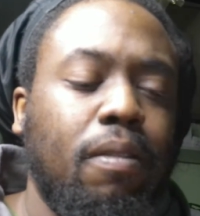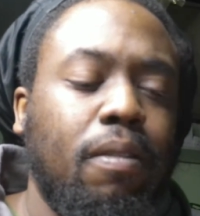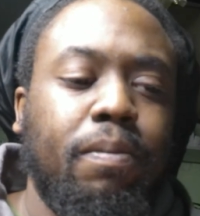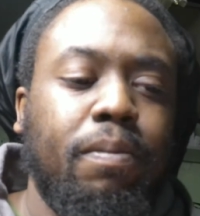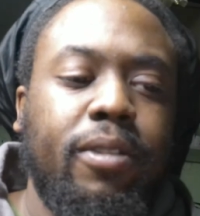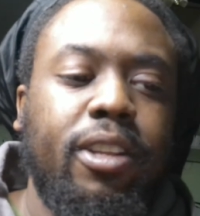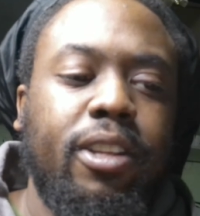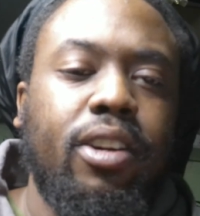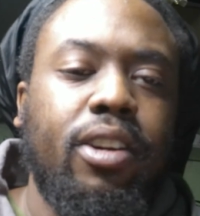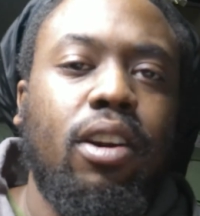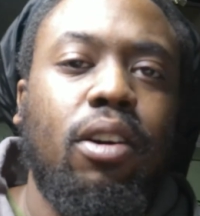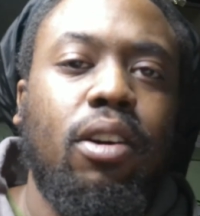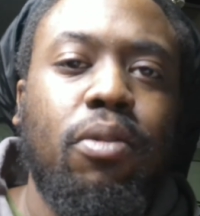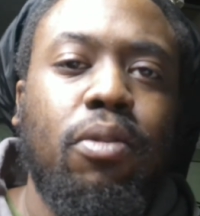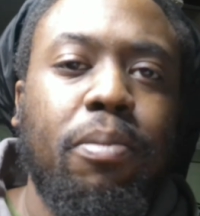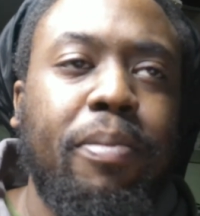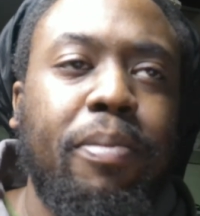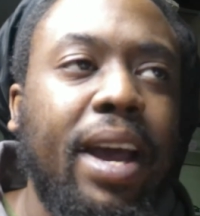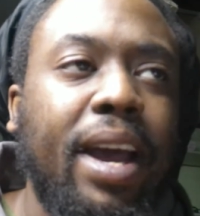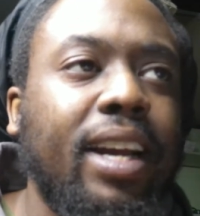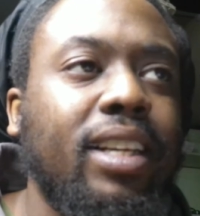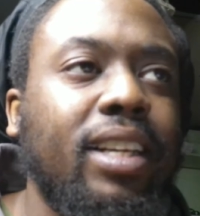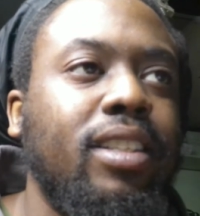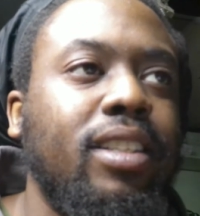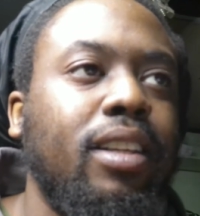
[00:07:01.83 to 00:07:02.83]
You know, we're
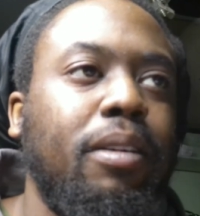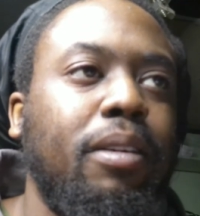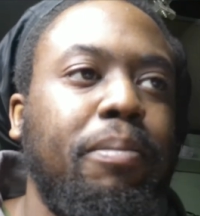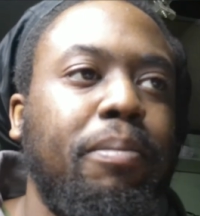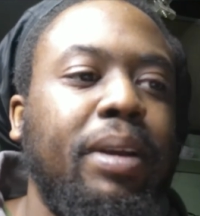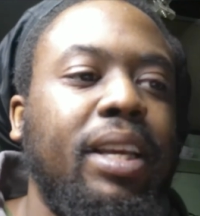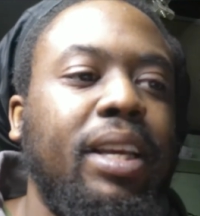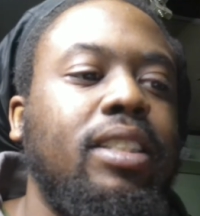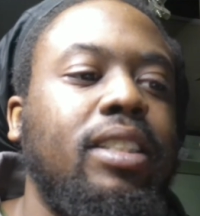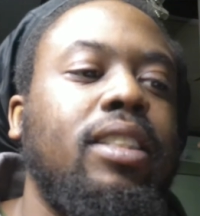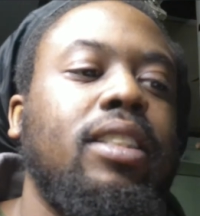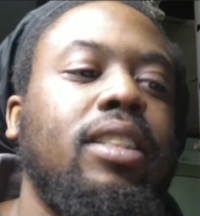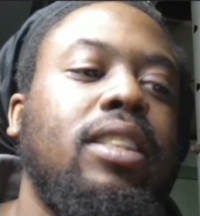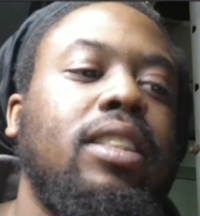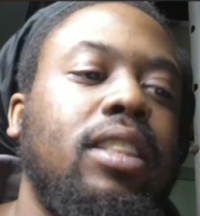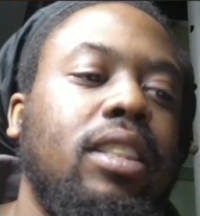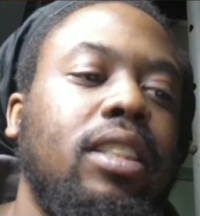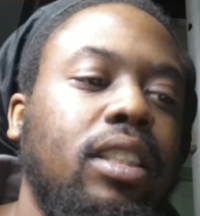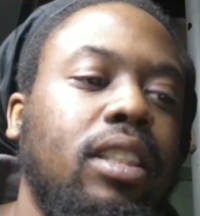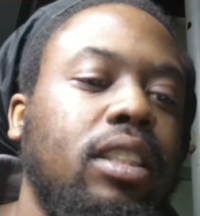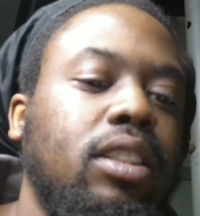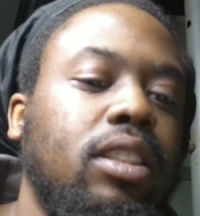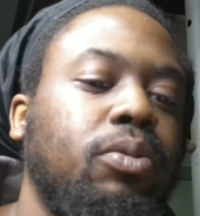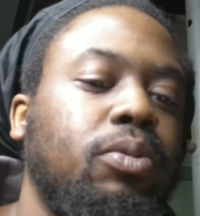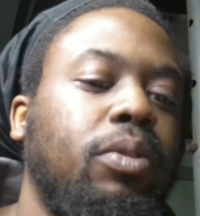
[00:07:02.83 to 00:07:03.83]
back to the basics in
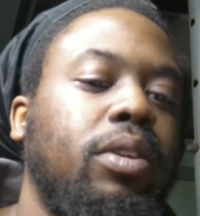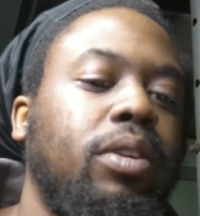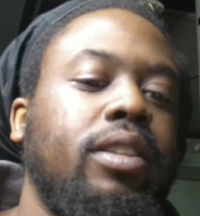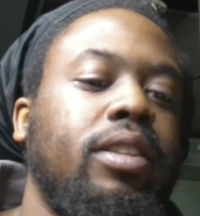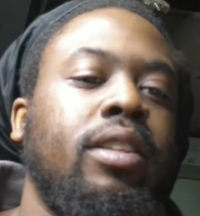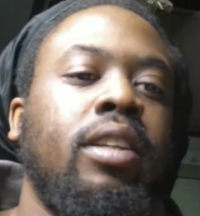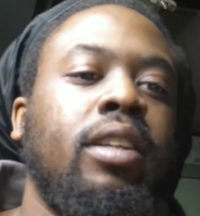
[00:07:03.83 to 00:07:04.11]
this one.